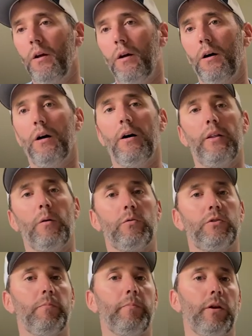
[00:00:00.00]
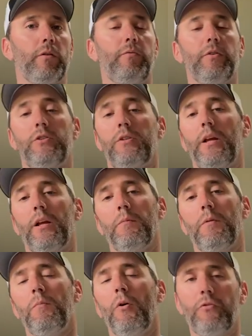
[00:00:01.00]
there were some bigger fish taken.
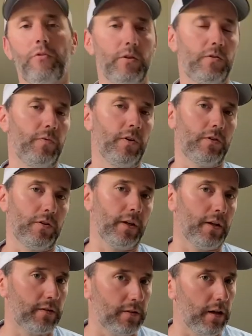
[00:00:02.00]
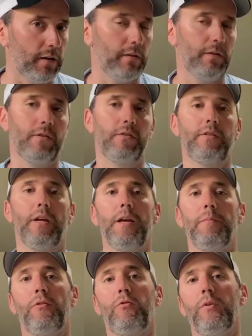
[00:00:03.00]
But most of these fish, like I said, say
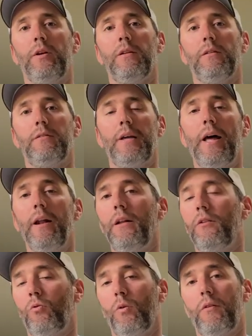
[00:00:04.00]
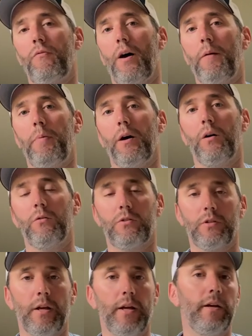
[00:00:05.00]
between 10 and 25
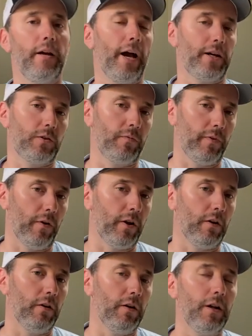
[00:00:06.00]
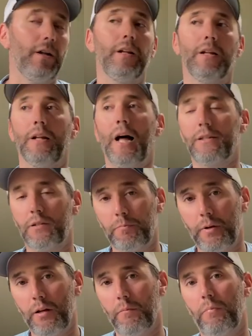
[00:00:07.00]
pounds, action very good, lots of
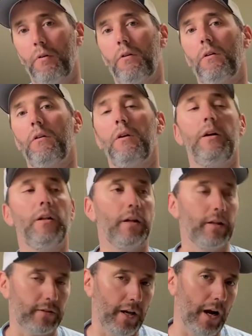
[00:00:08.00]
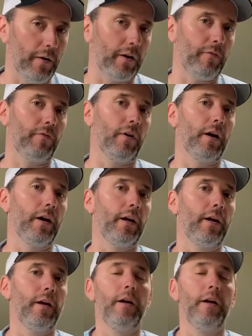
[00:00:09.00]
peanut bunker, lots of herring fry,